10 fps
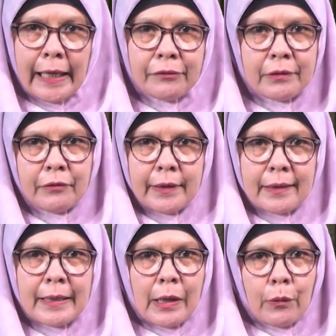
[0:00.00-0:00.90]

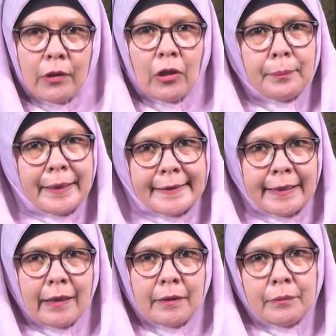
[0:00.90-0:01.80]
everywhere without
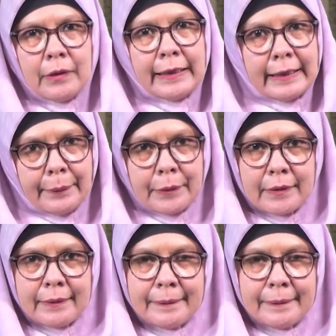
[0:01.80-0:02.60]
messing up the grammar.